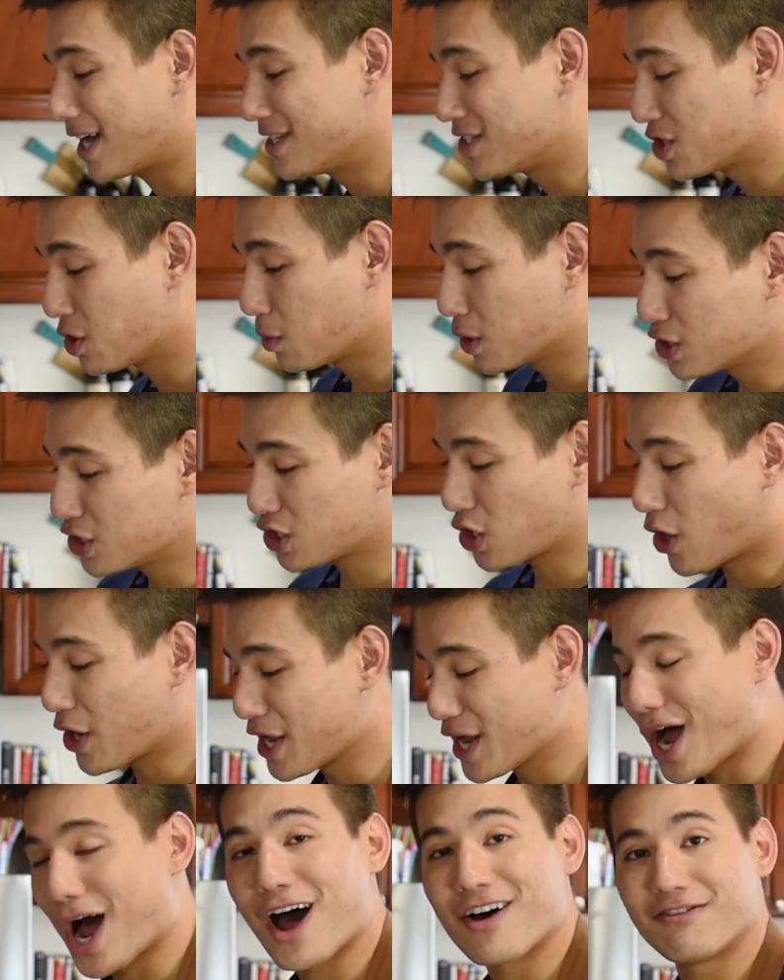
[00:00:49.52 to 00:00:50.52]
guys, so we're
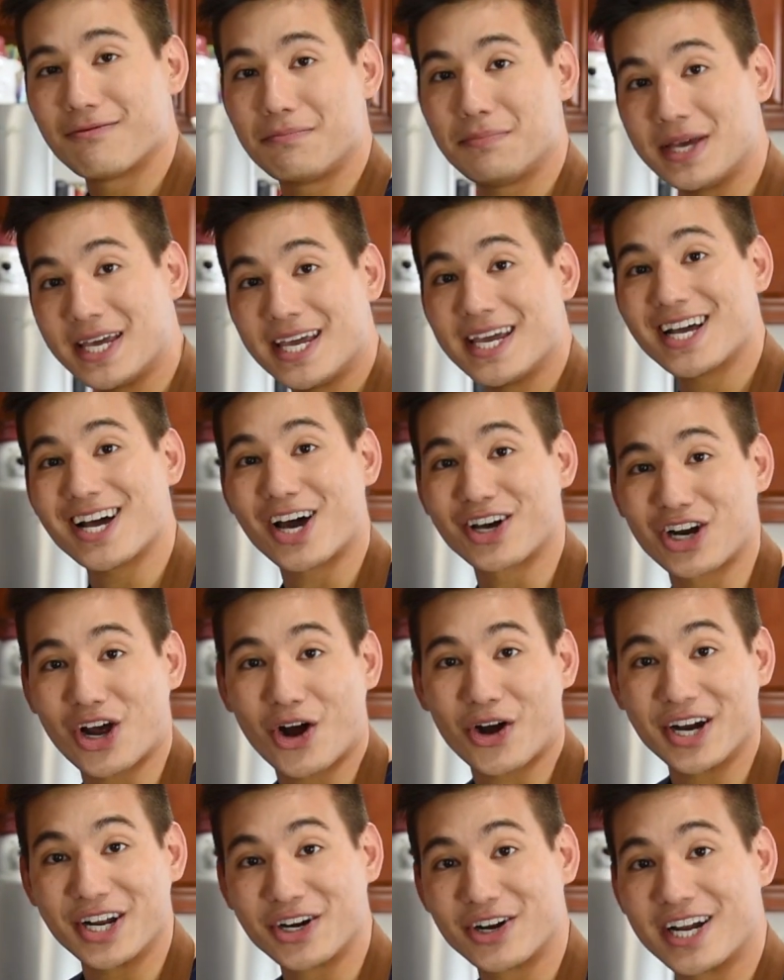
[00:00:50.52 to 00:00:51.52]
starting off big on
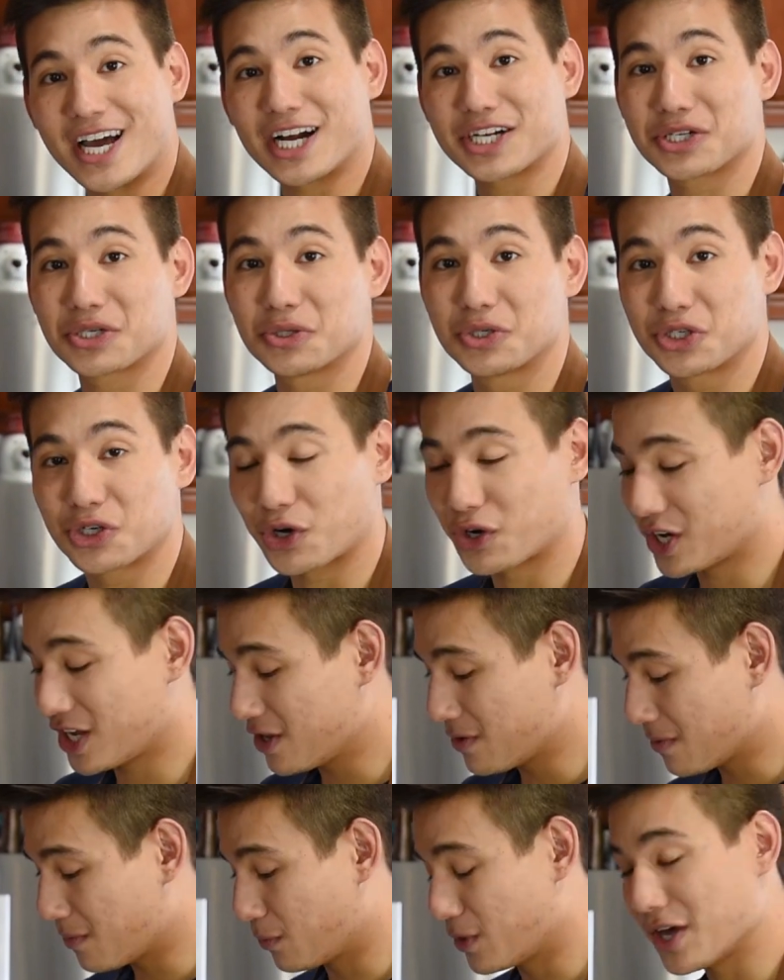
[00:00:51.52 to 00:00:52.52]
our international
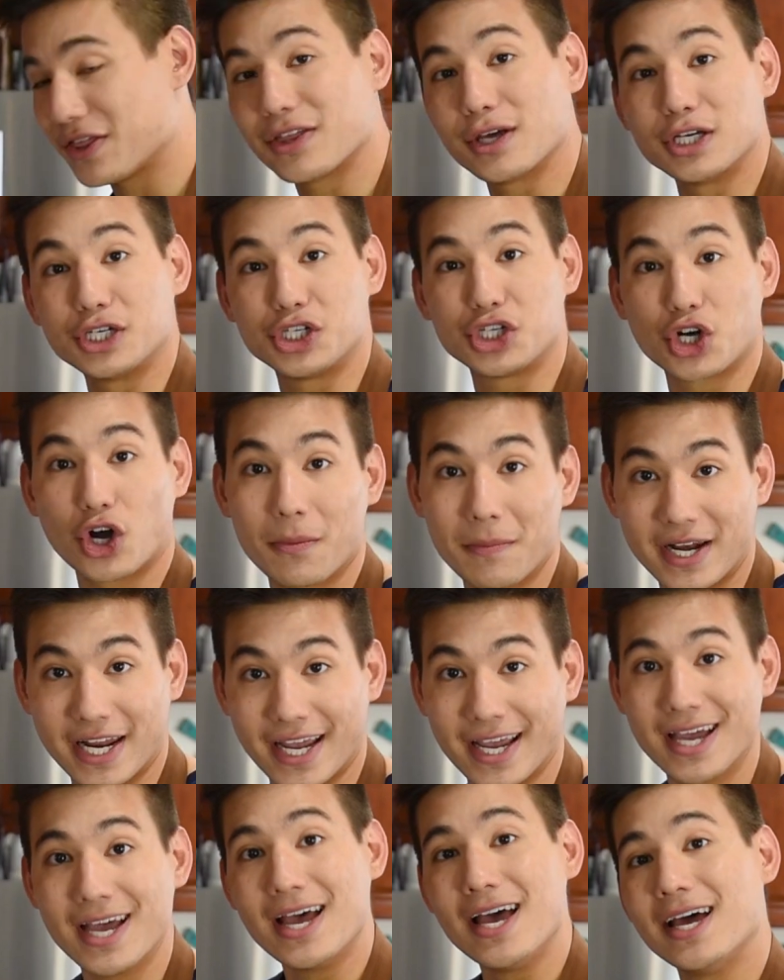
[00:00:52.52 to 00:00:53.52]
journey with
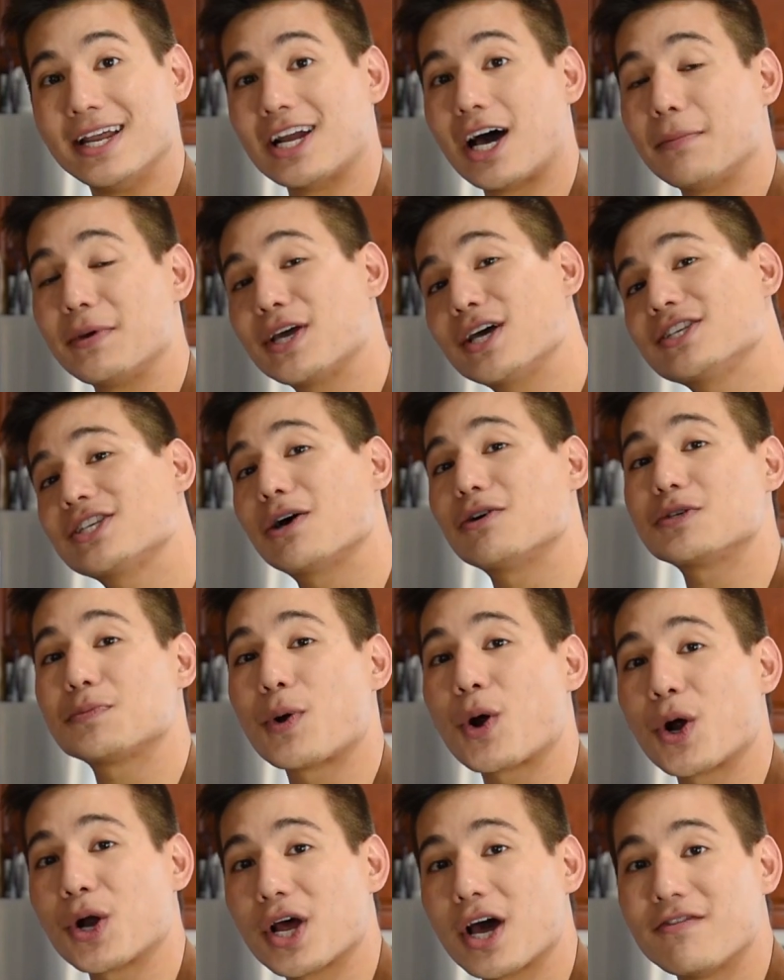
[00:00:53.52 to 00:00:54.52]
Germany. Now, because I was
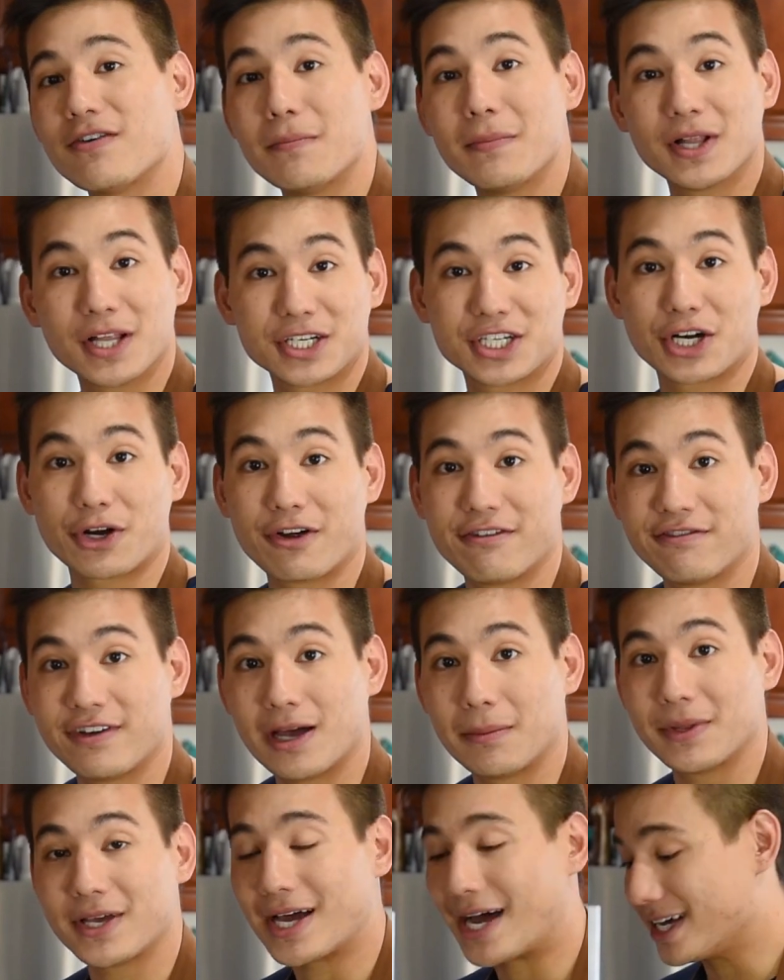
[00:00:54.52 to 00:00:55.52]
part of a military
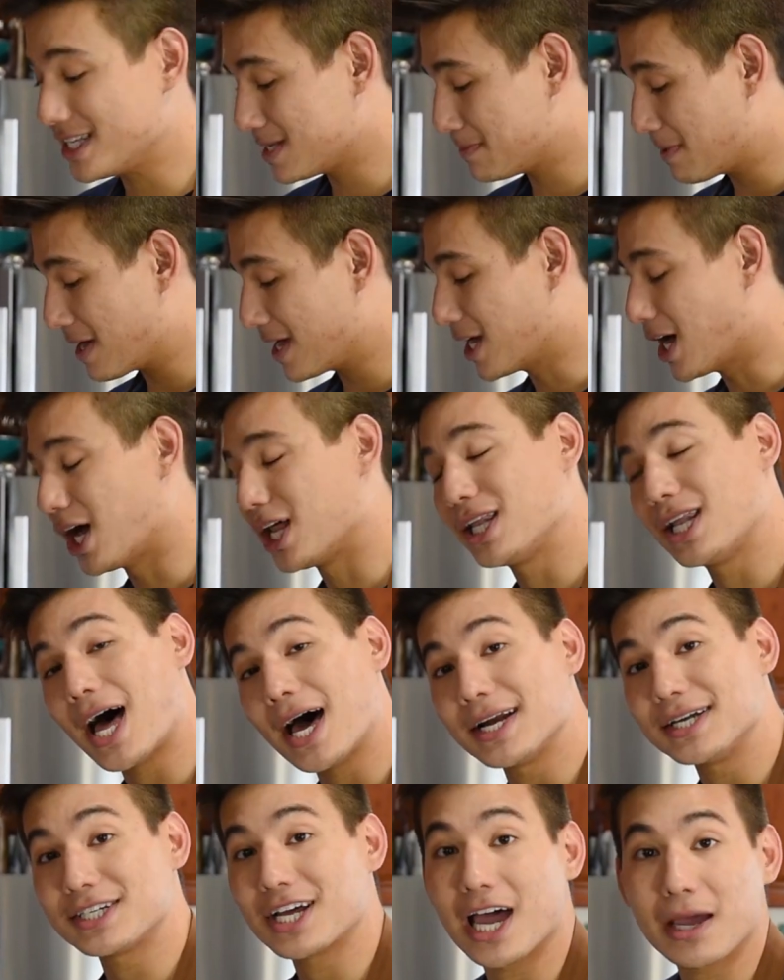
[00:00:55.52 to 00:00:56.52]
family, I spent a
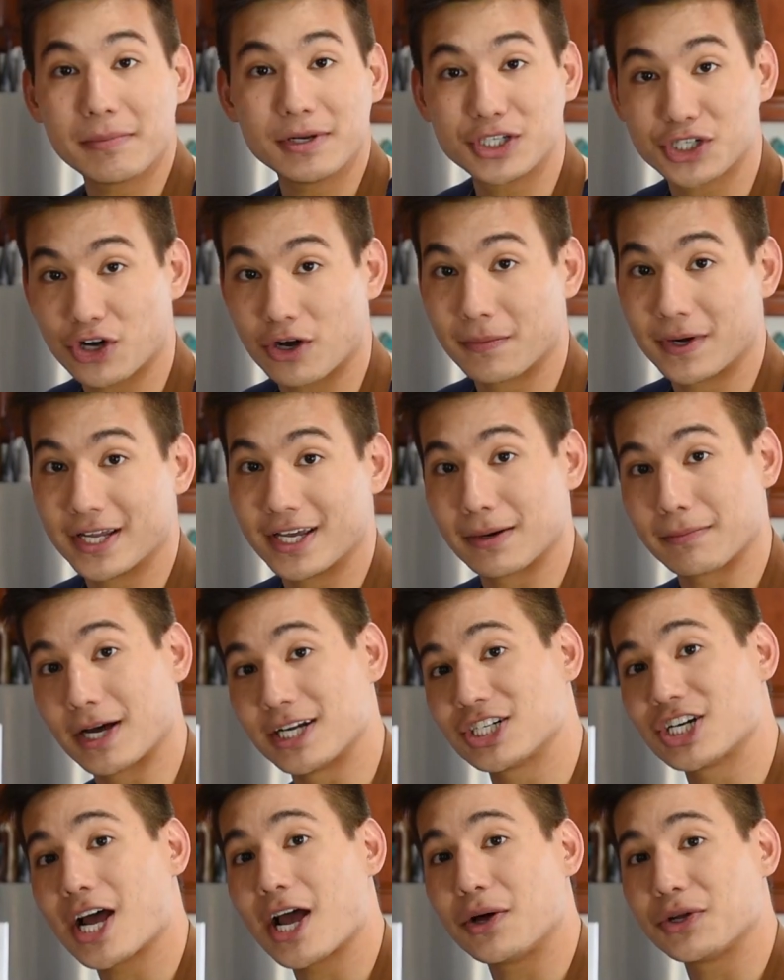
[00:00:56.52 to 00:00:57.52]
lot of time in Germany in my
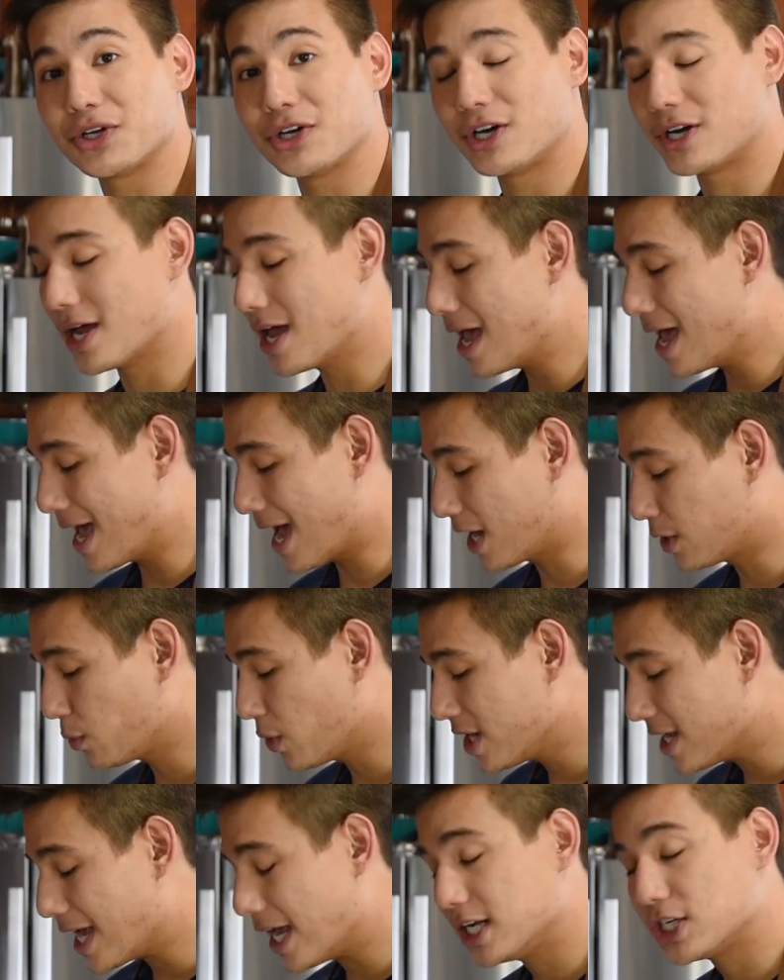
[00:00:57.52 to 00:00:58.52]
childhood, and
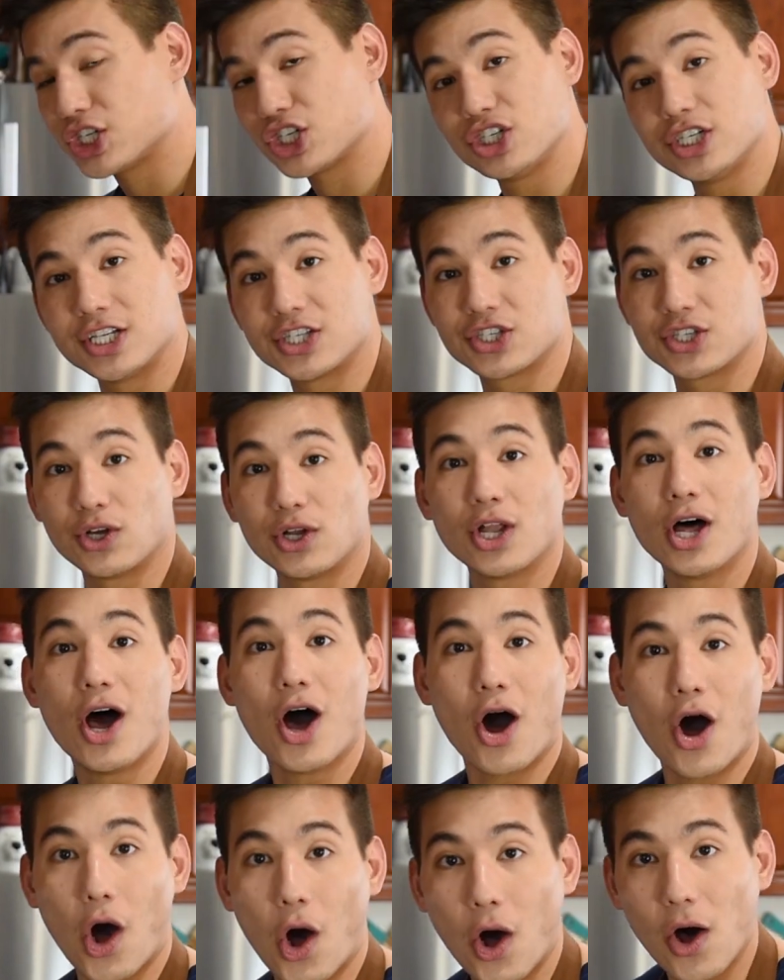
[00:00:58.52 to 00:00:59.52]
we ate schnitzel
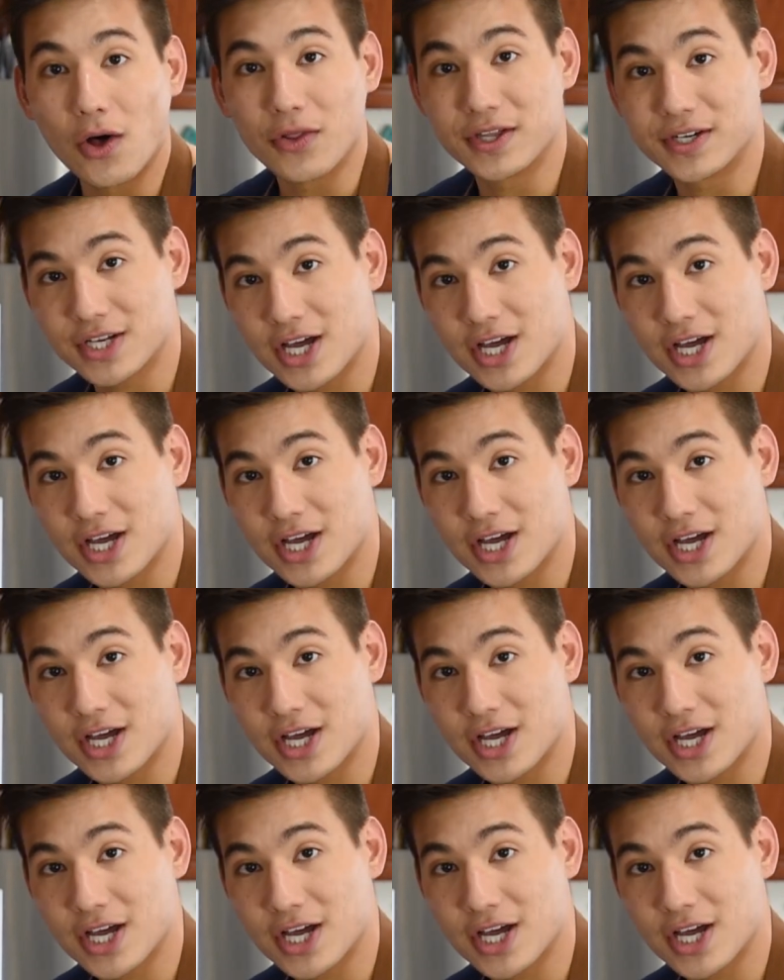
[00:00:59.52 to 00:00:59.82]
all the